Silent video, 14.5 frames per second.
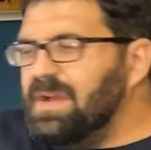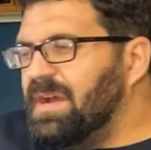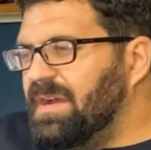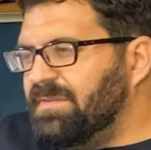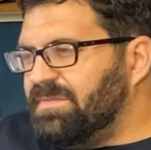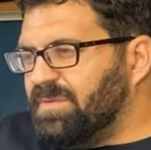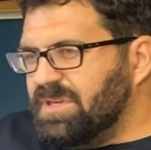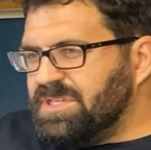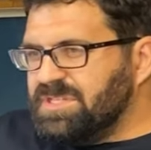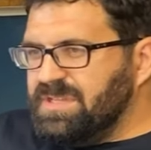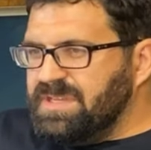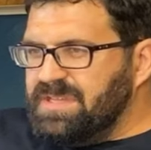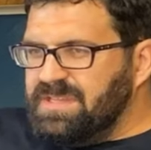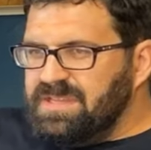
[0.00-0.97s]

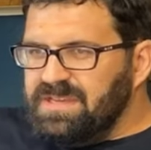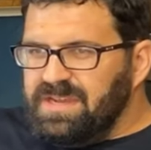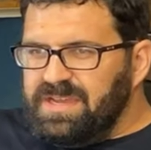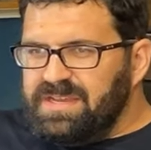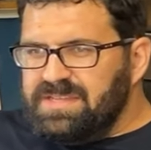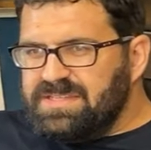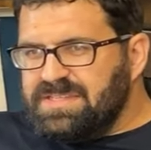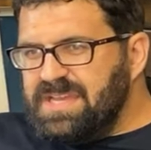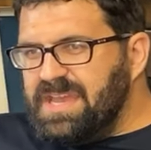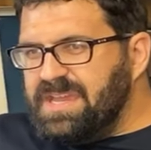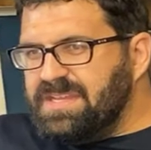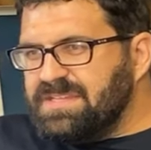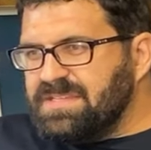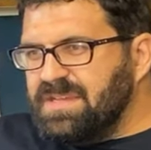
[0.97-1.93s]
Unfortunately, in the United
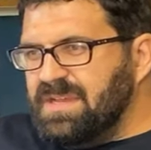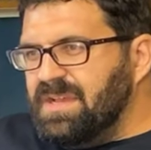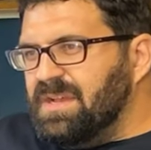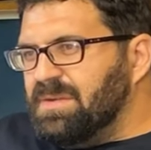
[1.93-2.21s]
States,